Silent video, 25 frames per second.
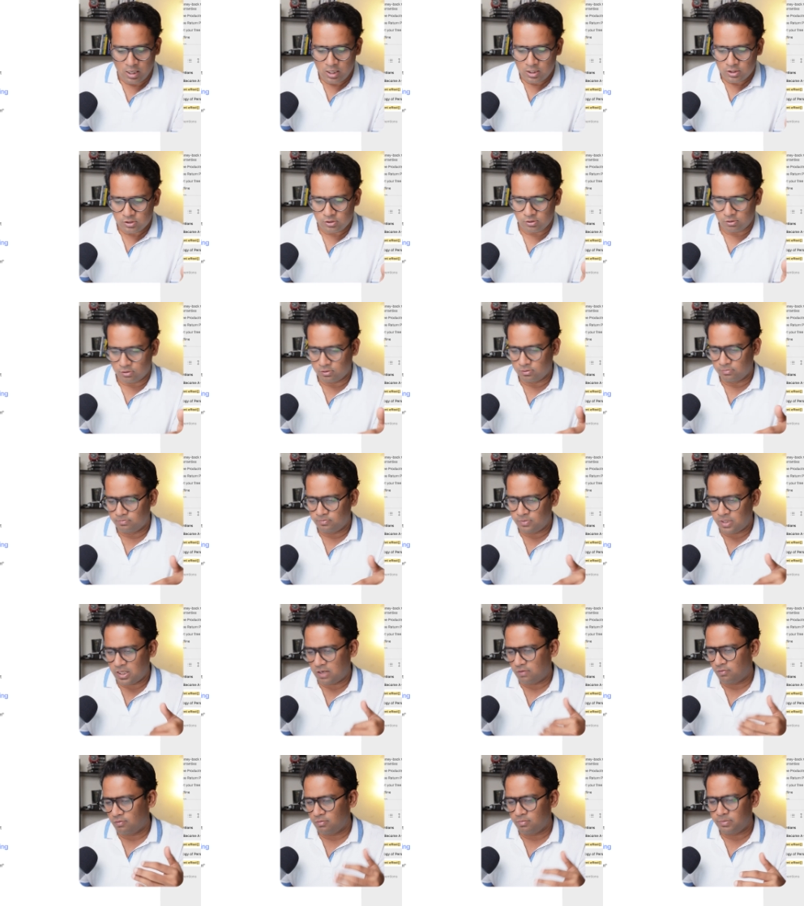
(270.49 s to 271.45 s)
So
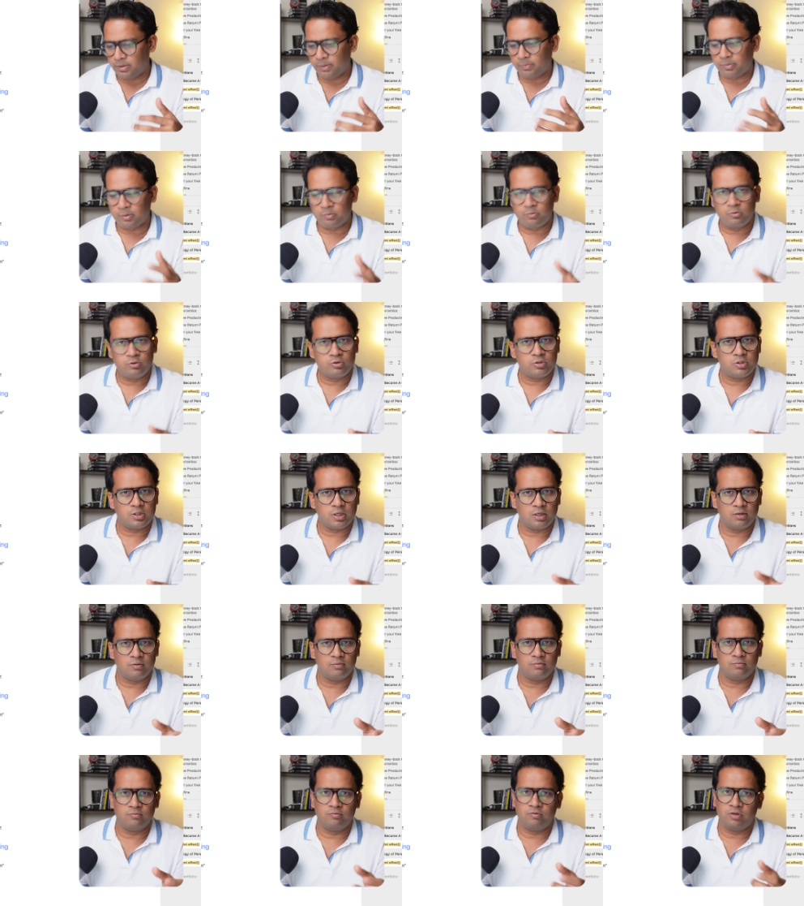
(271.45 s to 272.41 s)
there will be a
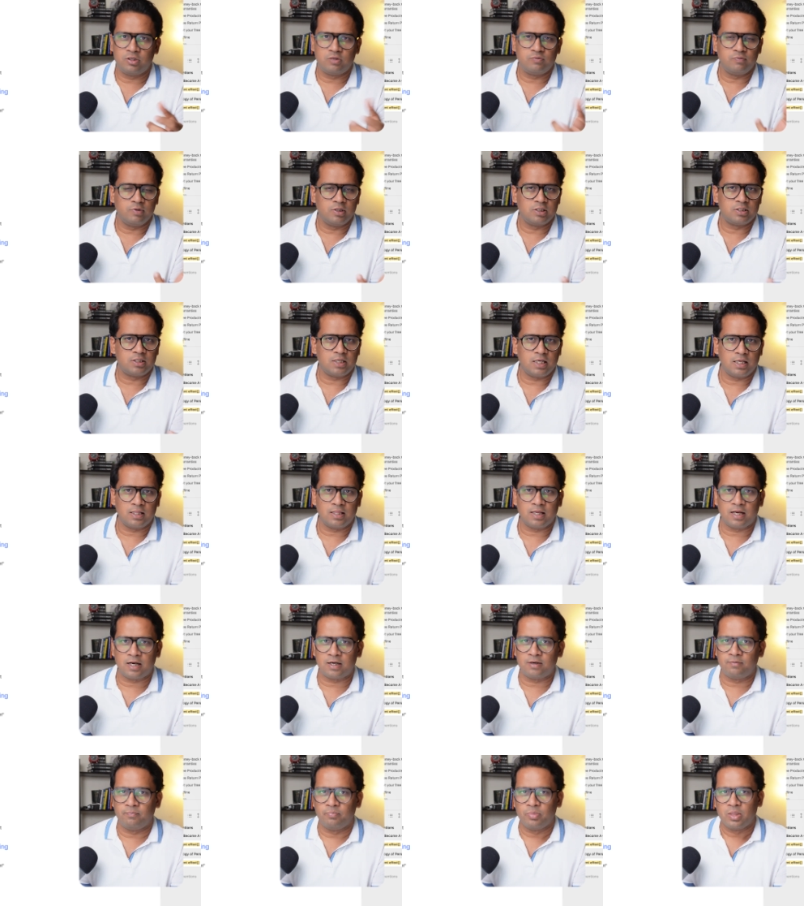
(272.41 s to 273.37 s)
promotion which will say
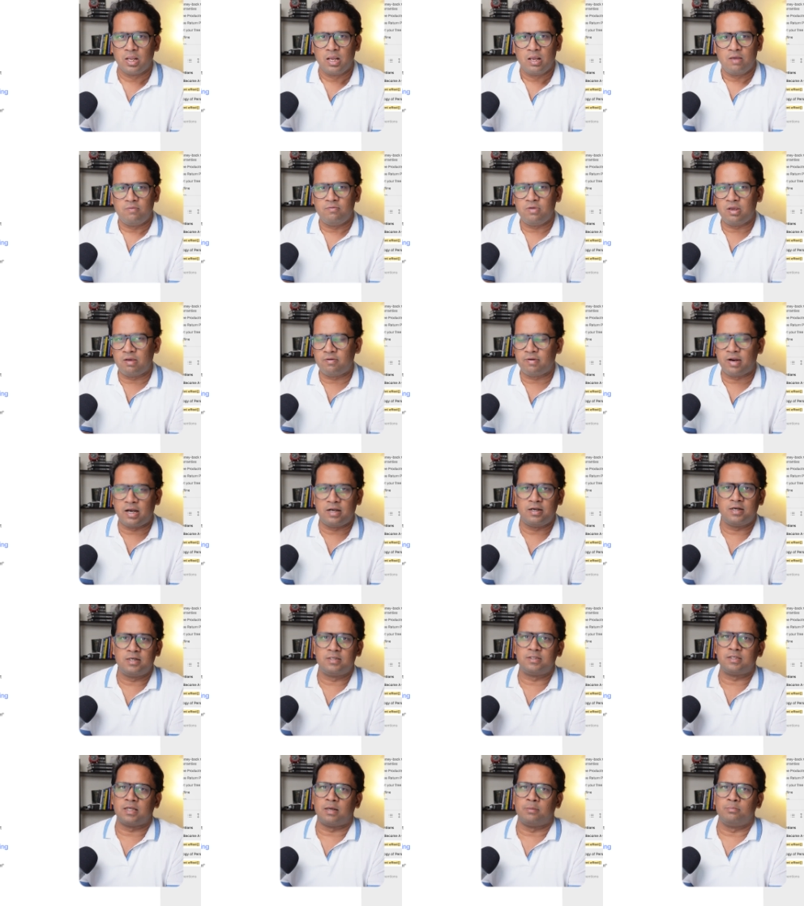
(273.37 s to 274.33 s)
that we have
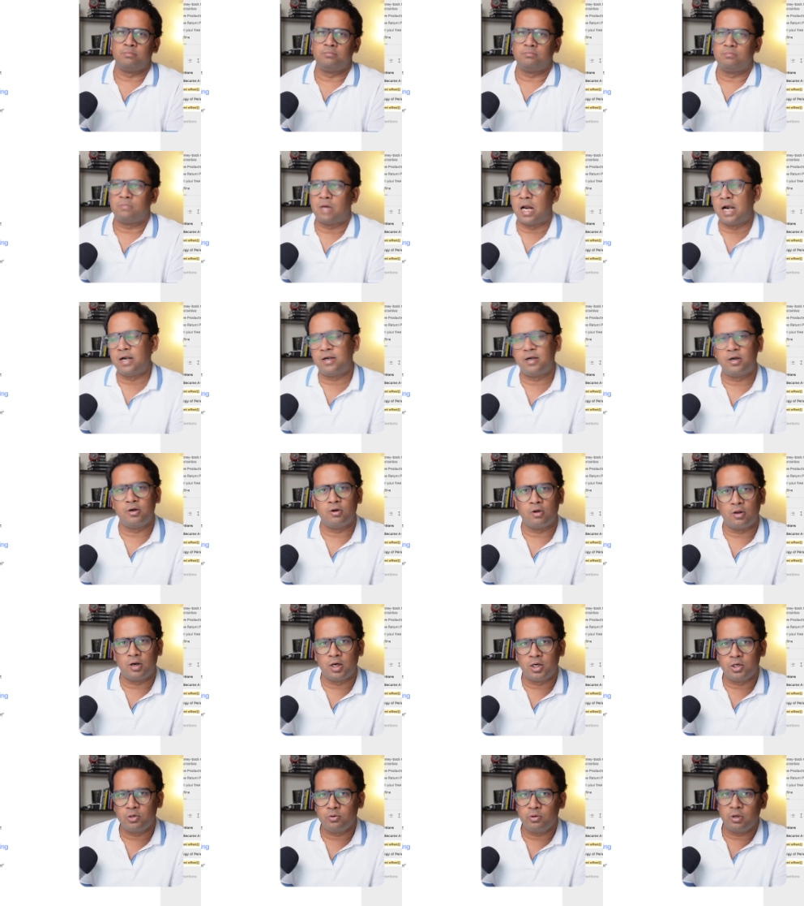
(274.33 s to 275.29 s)
added some
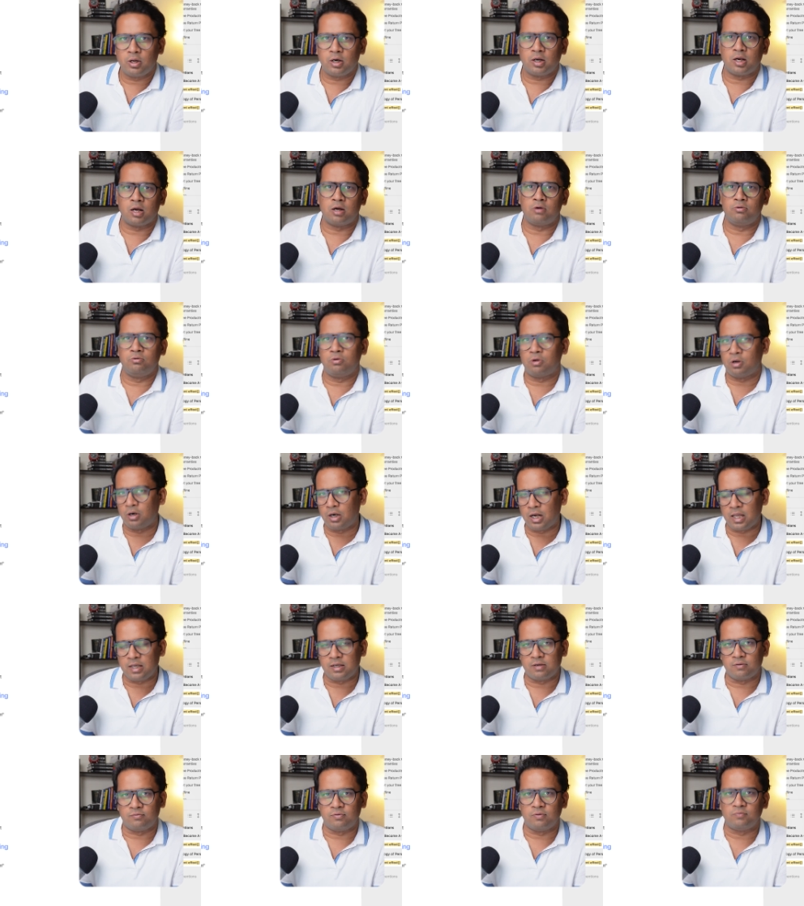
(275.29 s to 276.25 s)
$100 to your account, or
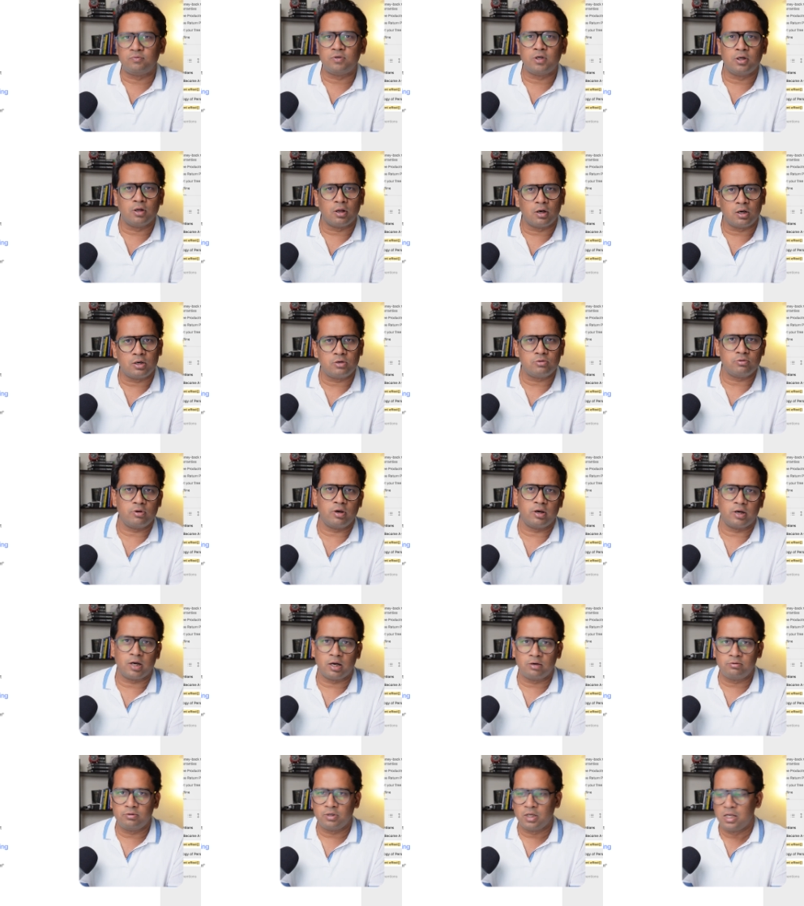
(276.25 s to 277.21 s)
like a $50 to your
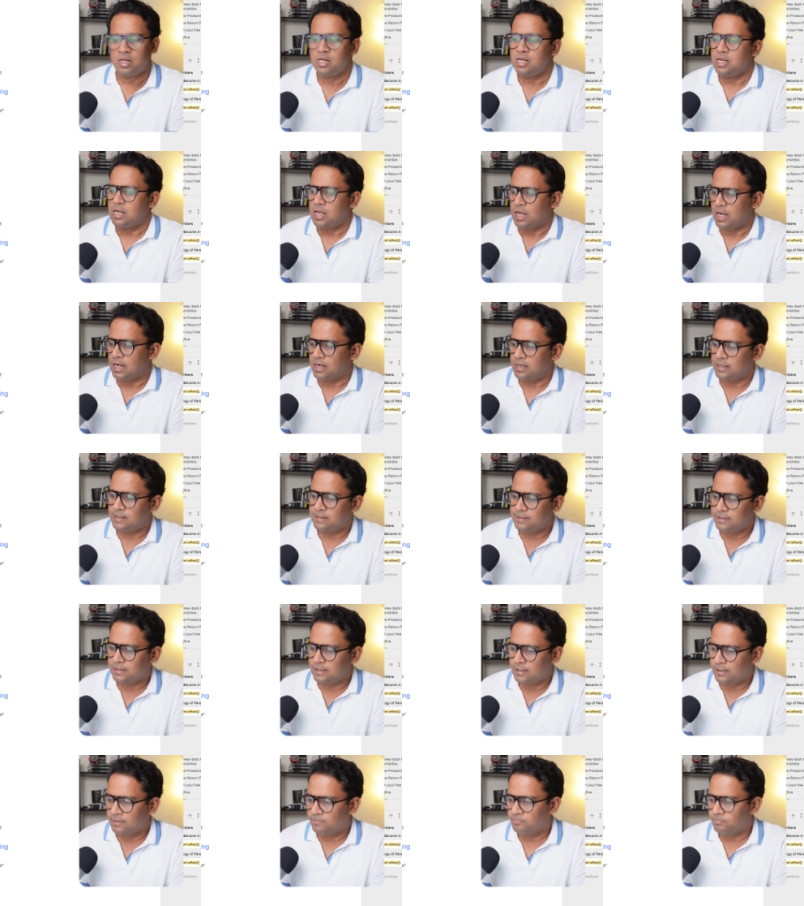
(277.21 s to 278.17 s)
account, and